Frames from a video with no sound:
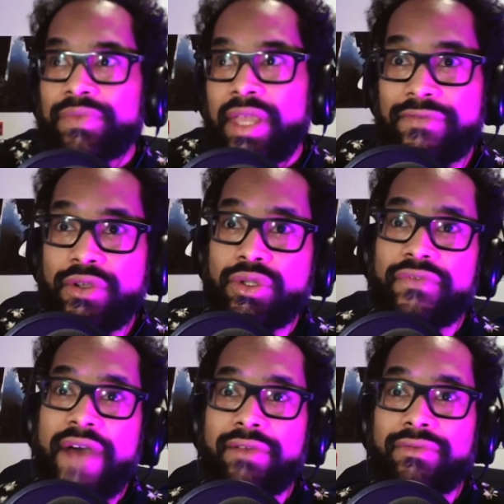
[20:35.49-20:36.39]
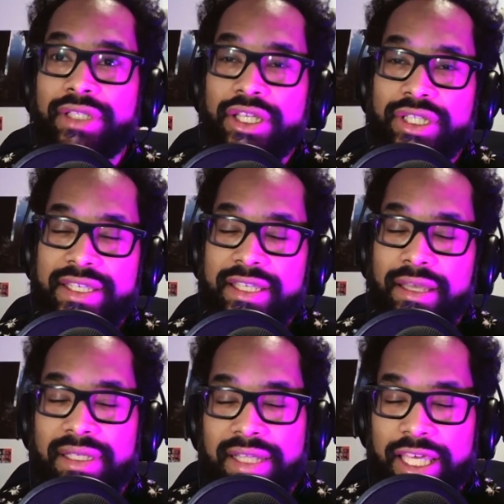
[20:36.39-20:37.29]
if you define a religion as
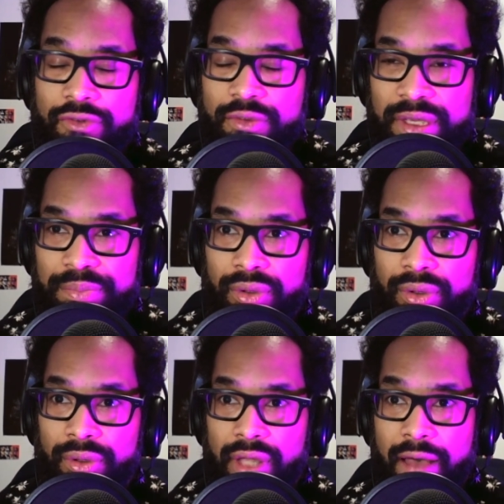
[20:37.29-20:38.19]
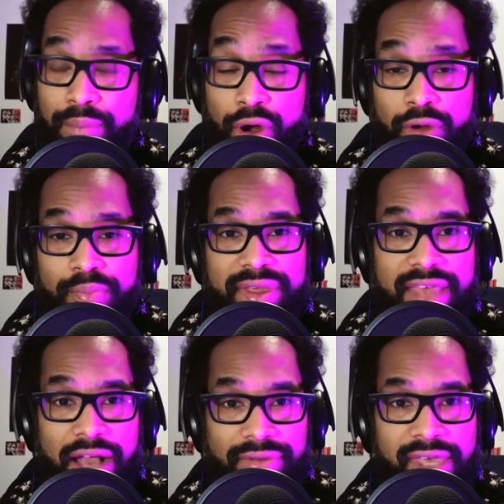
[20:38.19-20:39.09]
something that gives people a purpose
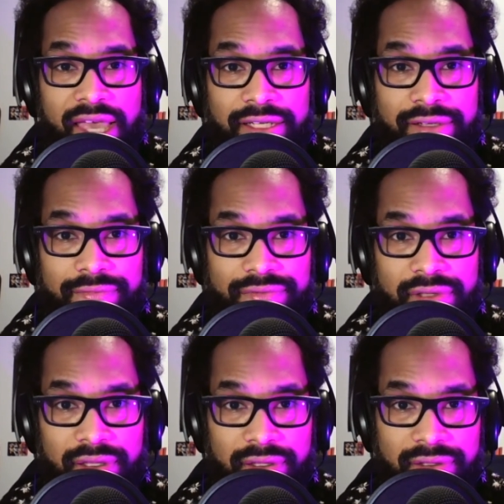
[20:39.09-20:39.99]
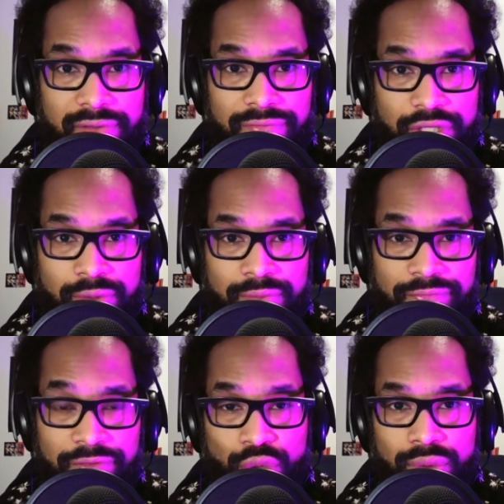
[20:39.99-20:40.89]
outside of the
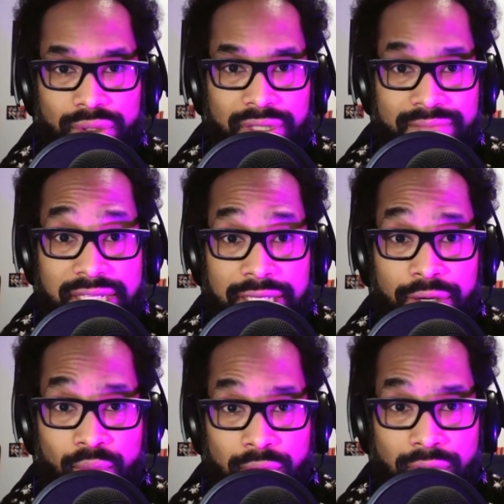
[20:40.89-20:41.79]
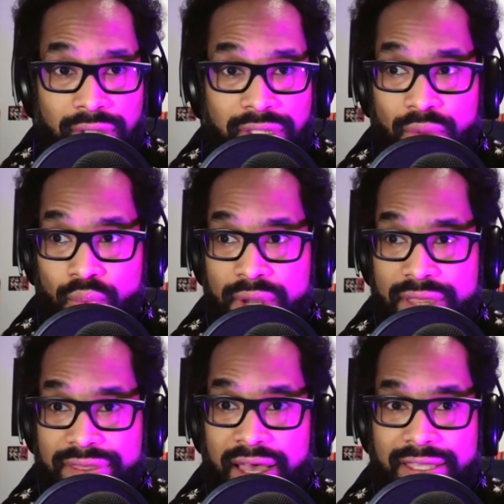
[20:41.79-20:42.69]
visual immediate world
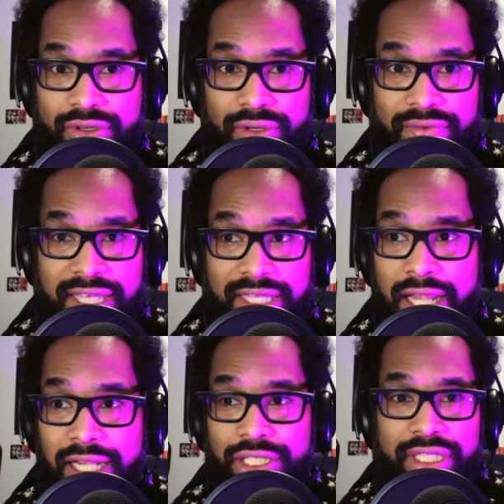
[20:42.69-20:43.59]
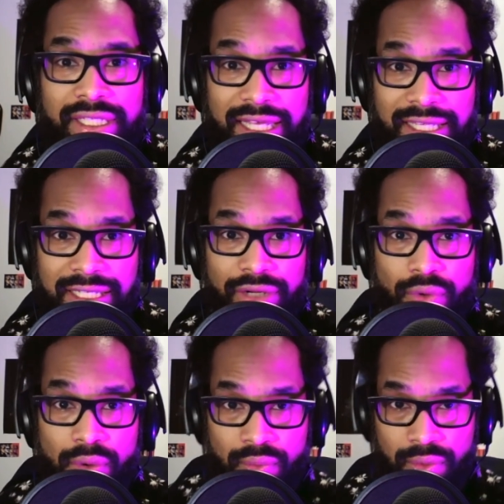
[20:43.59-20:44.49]
with a sort of a teleology, like,
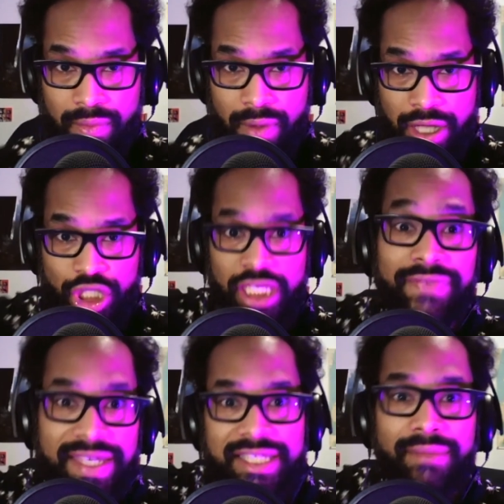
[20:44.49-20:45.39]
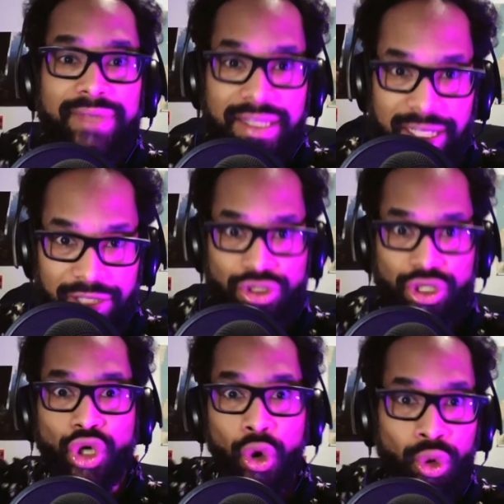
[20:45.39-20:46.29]
we're achieving something, like there's
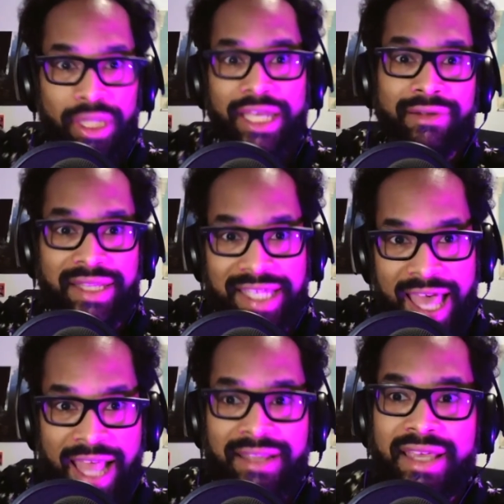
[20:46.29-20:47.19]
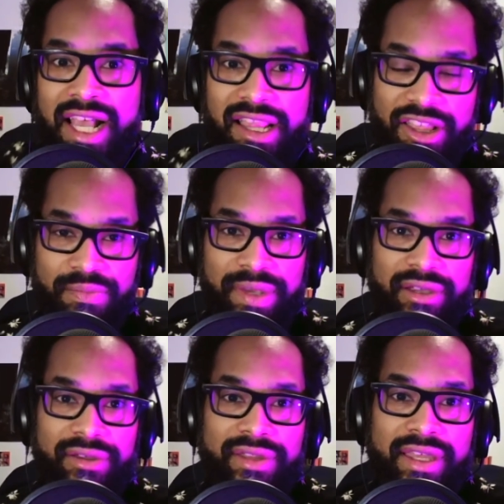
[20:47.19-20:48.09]
a goal here in the end that's
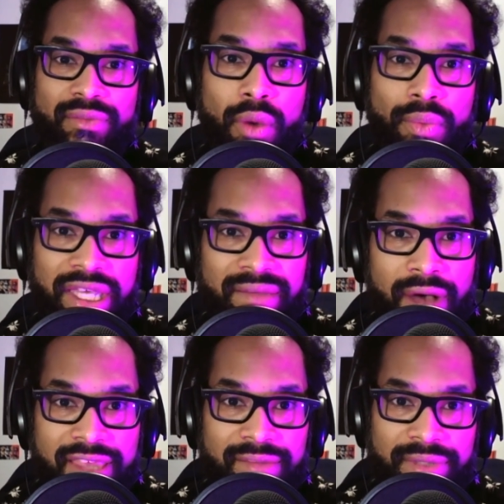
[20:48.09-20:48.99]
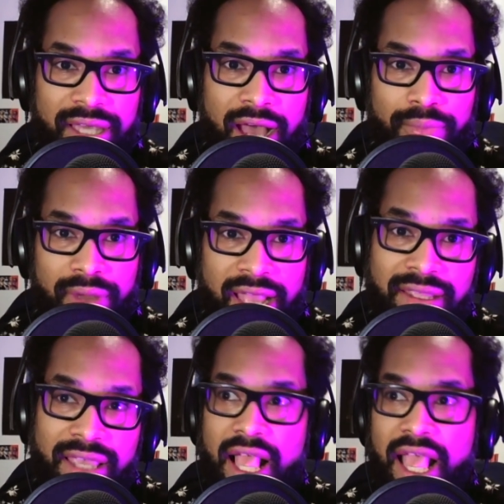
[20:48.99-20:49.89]
bigger than what we can possibly
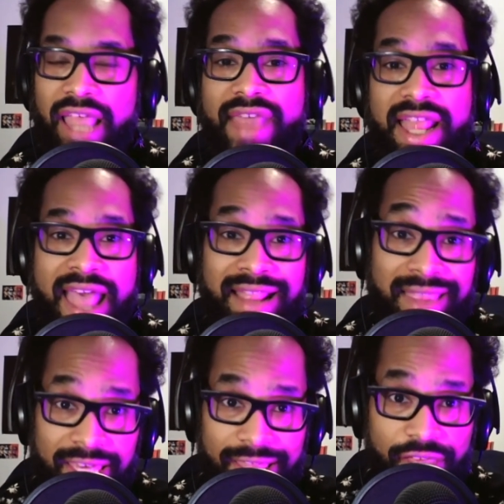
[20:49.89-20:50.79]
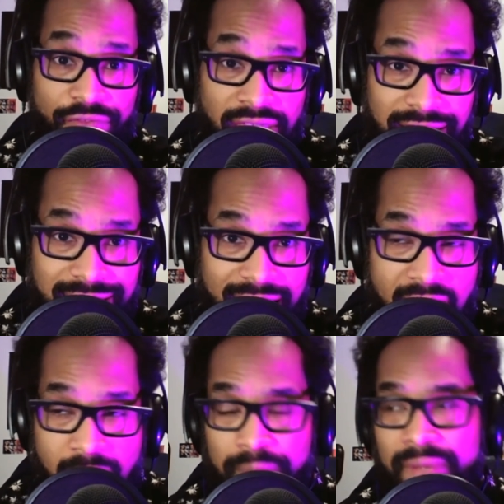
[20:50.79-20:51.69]
comprehend, and that thing is fated to
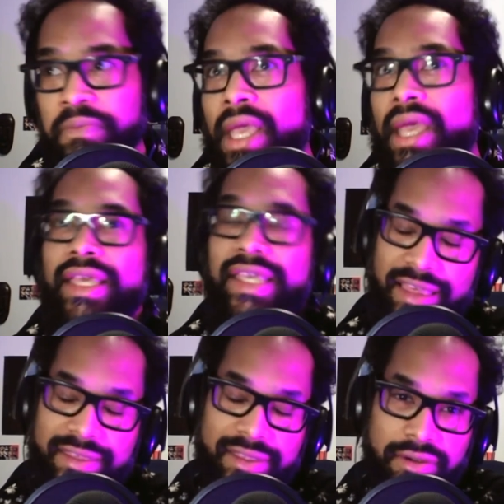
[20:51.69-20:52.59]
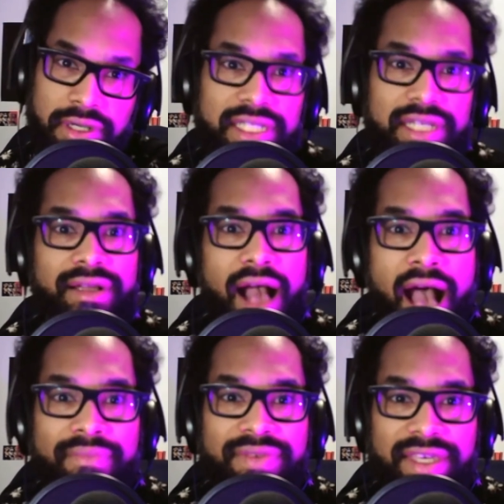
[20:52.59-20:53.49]
happen. Yes, there are clear,
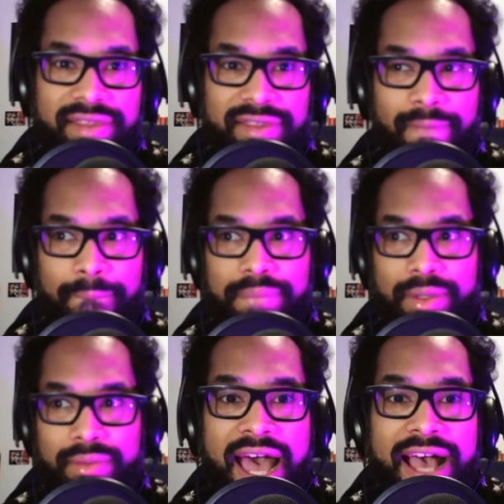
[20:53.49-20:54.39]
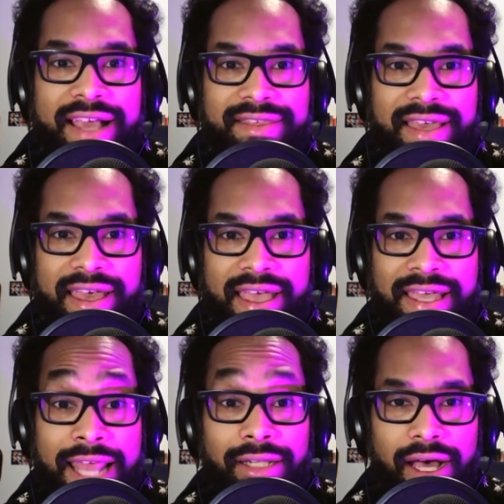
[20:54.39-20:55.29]
obvious ties
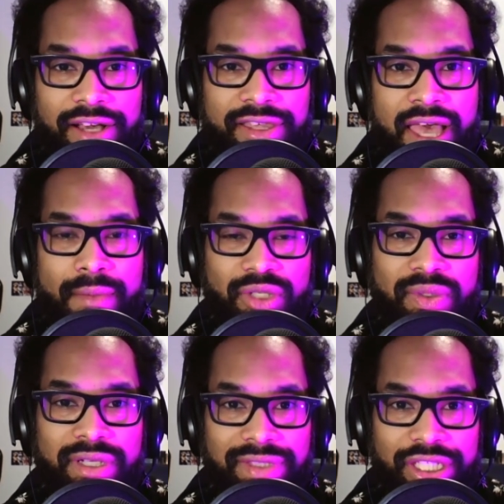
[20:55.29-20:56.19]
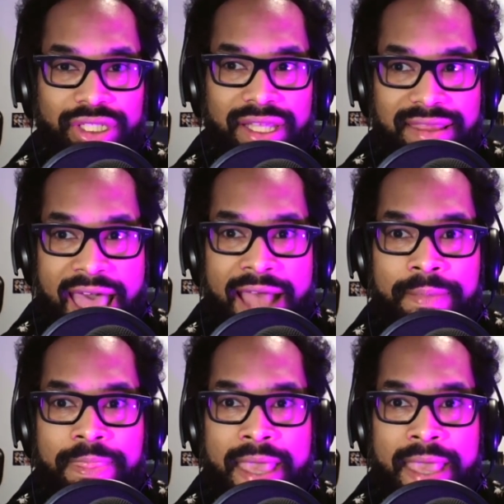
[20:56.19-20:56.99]
and analogs between a religion and that.